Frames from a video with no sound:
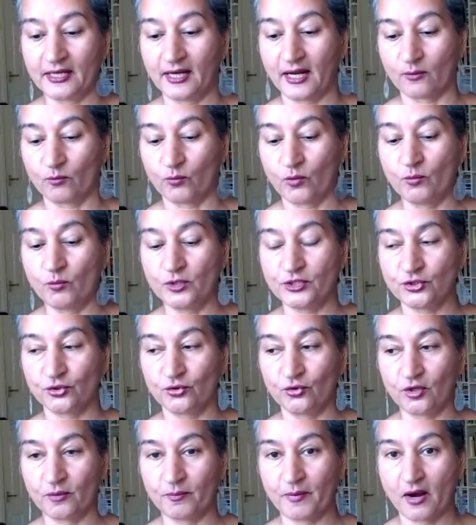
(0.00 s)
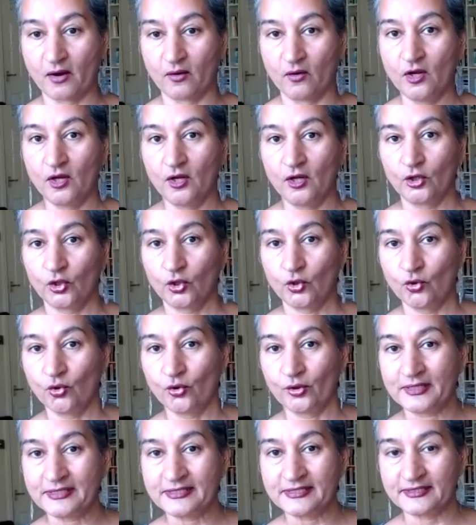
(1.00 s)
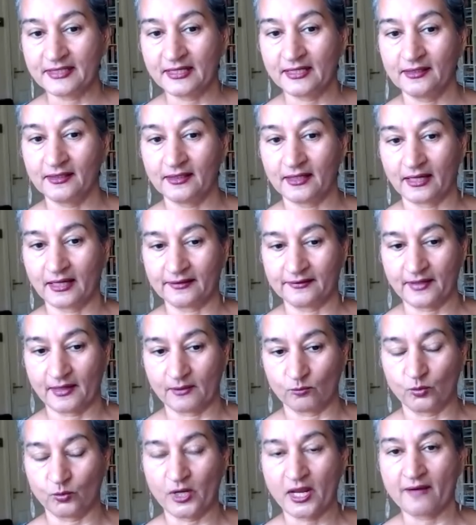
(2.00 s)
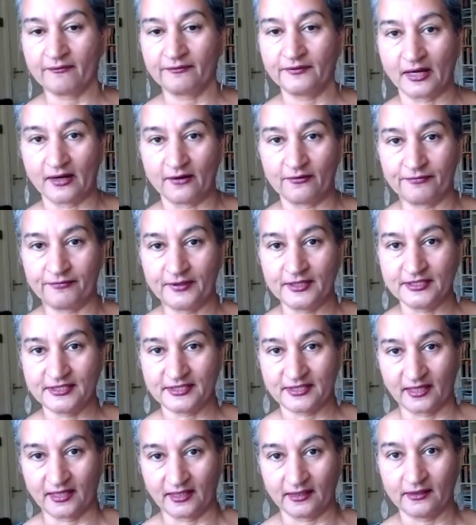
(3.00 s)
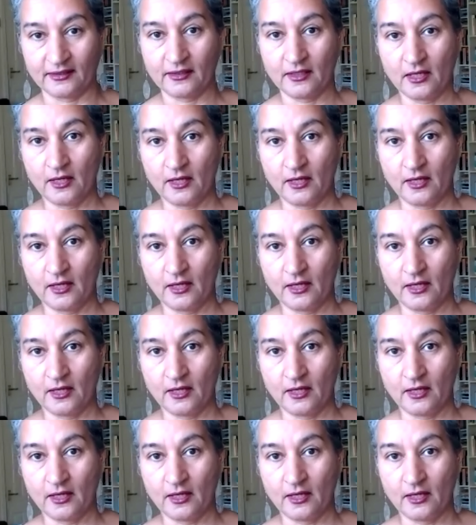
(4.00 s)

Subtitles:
Like when we talk about Gordon Singh, that we have that affinity,